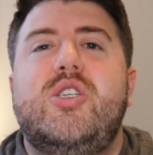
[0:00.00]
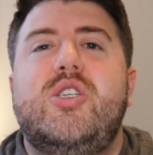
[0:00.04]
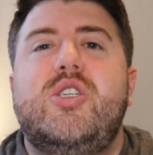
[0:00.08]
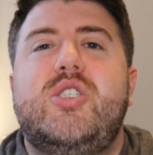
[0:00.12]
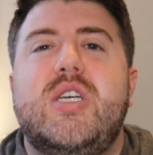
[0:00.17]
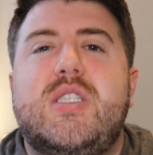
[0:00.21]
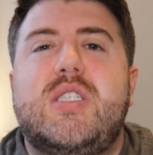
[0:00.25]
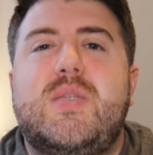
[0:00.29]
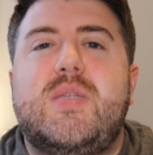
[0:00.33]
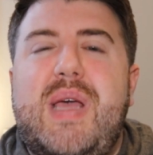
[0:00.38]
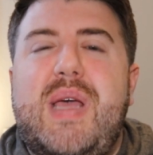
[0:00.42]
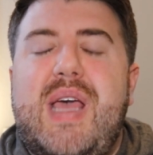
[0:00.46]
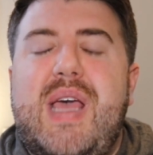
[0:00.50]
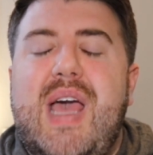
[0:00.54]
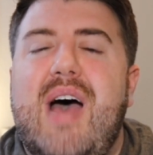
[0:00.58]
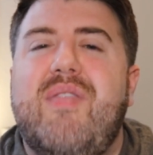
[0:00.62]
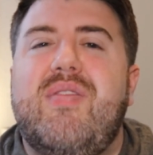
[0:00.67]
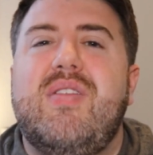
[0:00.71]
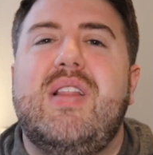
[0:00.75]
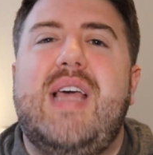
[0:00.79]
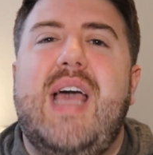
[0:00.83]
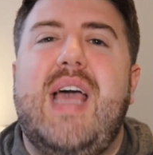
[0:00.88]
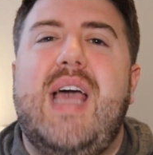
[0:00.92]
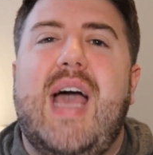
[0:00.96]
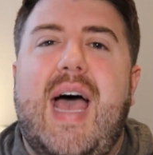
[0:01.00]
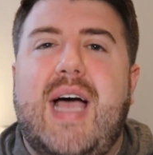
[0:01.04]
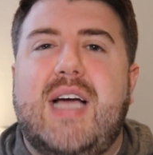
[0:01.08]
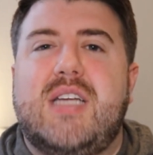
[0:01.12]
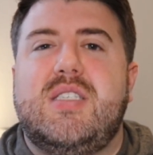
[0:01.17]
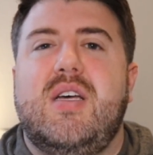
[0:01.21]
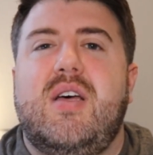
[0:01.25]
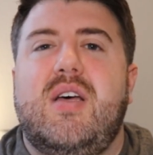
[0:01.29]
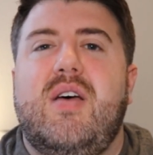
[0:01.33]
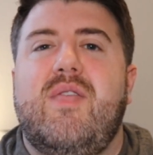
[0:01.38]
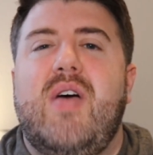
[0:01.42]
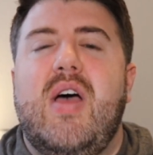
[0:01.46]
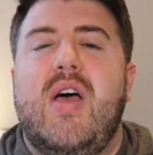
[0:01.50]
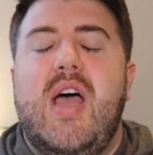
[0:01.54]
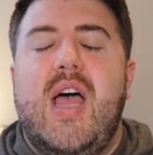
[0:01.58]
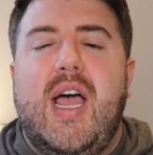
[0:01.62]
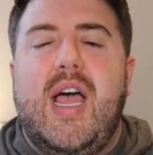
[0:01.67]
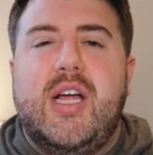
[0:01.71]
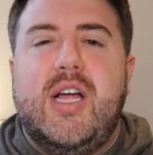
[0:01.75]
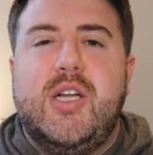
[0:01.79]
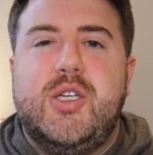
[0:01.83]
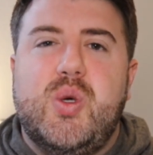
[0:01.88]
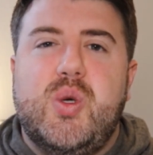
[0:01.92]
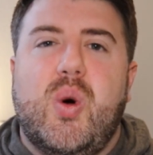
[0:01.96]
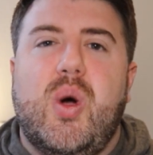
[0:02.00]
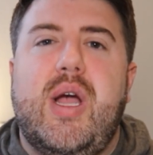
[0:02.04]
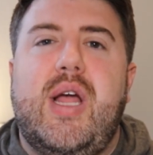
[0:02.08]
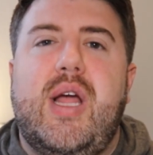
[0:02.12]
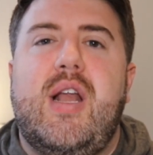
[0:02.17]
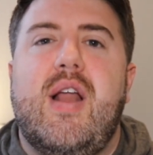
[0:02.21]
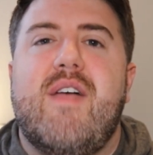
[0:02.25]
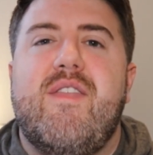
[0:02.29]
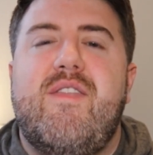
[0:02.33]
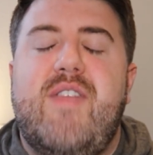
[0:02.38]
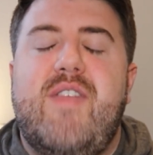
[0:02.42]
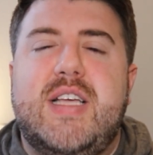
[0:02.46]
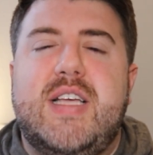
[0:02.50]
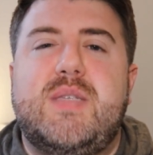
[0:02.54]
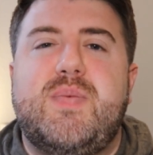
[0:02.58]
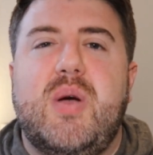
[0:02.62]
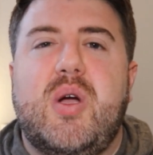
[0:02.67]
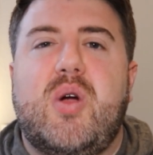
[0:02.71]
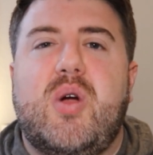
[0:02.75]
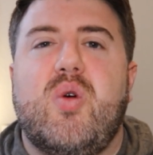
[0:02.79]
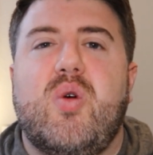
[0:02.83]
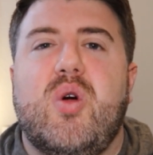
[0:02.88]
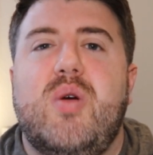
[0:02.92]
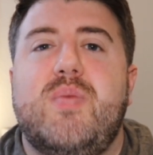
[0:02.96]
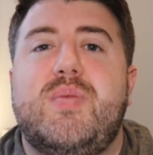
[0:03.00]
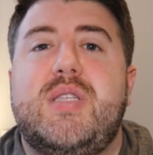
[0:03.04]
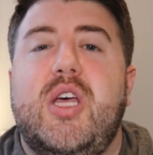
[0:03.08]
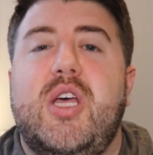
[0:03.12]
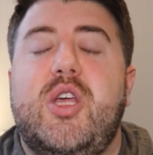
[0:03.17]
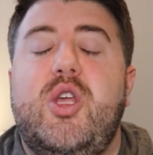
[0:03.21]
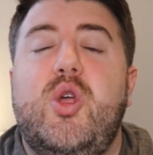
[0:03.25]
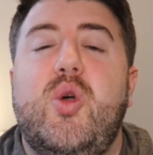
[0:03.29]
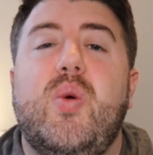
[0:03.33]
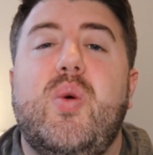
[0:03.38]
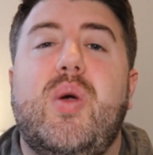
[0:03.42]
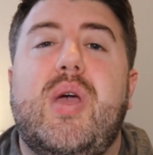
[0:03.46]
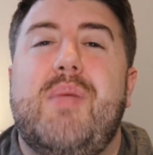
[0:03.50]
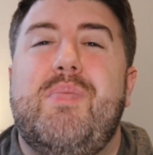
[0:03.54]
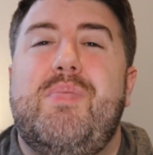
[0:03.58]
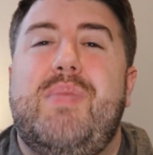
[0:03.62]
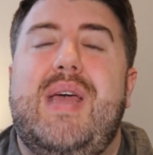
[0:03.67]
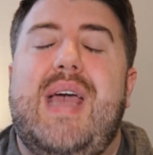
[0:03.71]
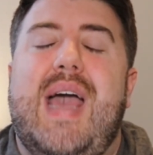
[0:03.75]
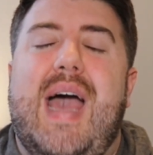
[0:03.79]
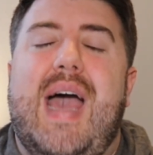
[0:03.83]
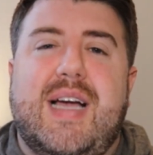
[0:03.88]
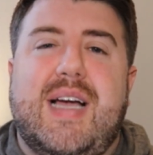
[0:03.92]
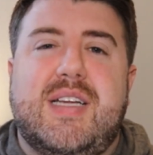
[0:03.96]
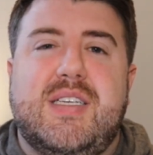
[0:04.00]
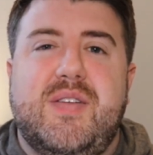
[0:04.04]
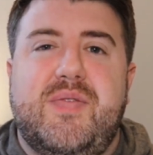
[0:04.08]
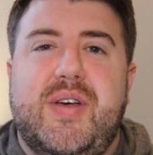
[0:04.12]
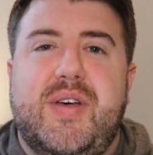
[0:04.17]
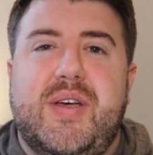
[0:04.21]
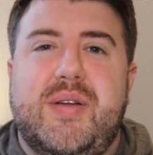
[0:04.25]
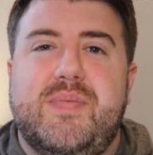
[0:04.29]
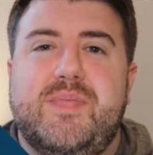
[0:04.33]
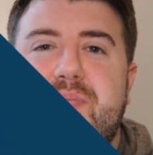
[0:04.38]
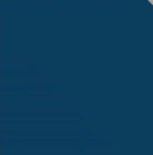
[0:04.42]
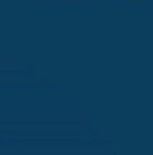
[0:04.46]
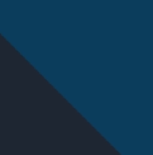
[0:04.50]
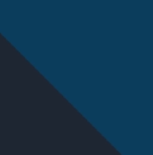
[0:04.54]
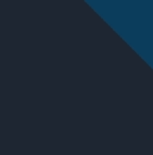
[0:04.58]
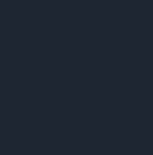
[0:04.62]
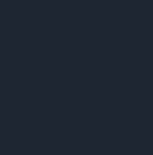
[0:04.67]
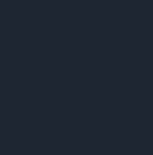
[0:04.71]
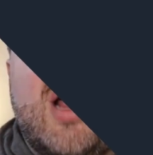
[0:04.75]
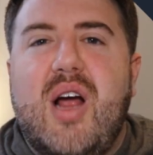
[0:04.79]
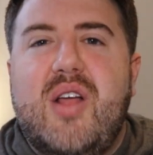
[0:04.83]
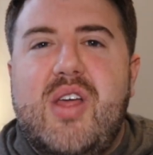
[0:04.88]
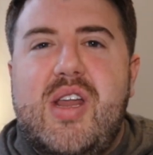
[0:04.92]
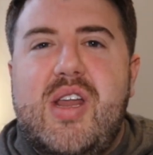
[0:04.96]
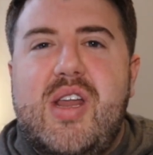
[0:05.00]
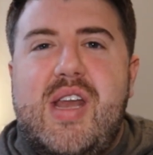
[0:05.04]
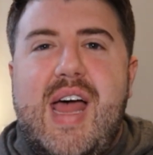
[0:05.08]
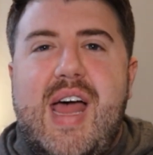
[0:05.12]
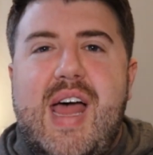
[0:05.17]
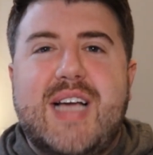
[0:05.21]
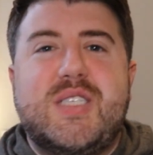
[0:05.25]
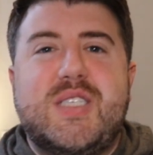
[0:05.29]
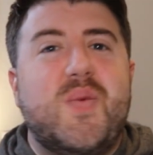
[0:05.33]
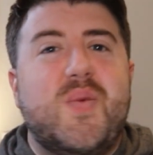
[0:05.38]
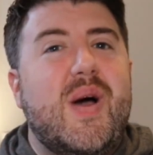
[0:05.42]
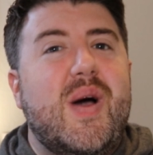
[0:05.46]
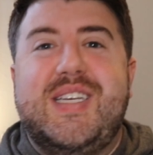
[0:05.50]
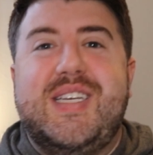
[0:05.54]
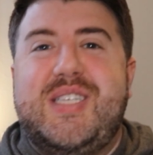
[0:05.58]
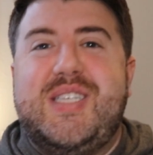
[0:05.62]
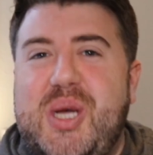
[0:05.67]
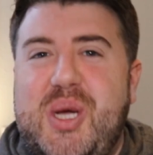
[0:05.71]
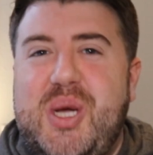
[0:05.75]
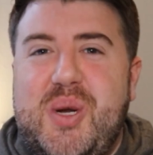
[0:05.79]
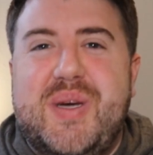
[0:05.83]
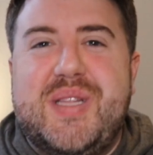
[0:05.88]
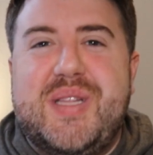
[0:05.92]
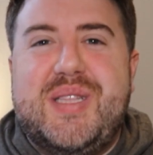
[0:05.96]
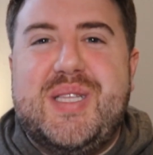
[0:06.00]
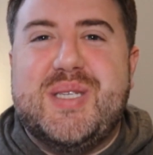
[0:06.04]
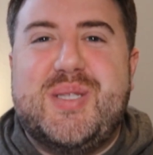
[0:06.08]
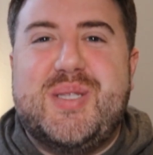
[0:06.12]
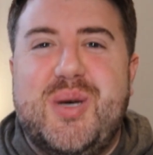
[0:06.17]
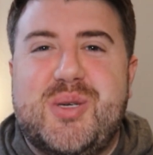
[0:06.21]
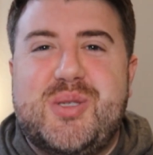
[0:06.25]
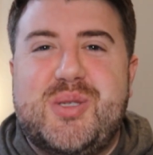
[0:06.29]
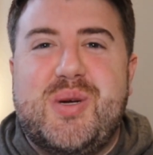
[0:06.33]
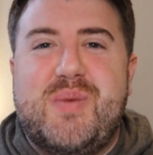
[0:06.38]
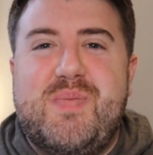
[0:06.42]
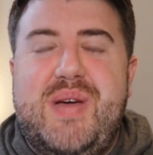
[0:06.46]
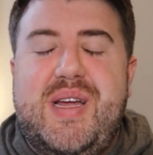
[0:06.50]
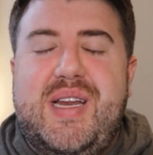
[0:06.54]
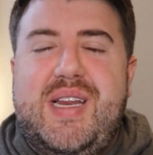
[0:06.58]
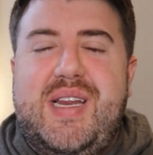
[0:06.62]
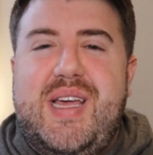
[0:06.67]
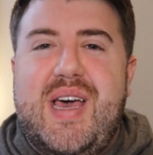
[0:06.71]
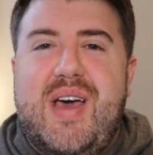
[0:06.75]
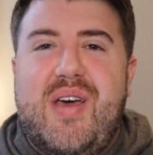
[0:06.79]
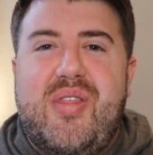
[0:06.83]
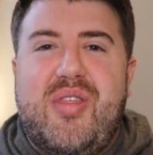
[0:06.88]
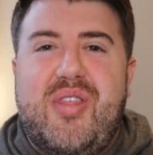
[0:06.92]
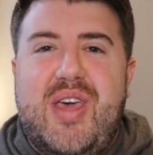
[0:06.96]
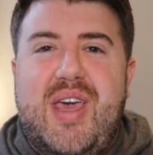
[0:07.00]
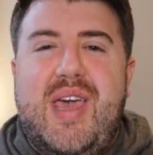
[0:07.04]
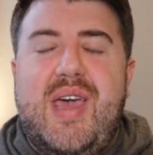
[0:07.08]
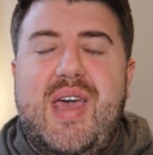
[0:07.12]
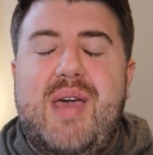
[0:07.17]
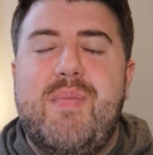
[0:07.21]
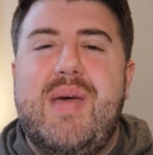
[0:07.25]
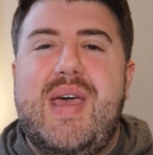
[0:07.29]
just be heavily active and join Facebook groups that you can be active in. All right, the next one, continuing with the social media theme,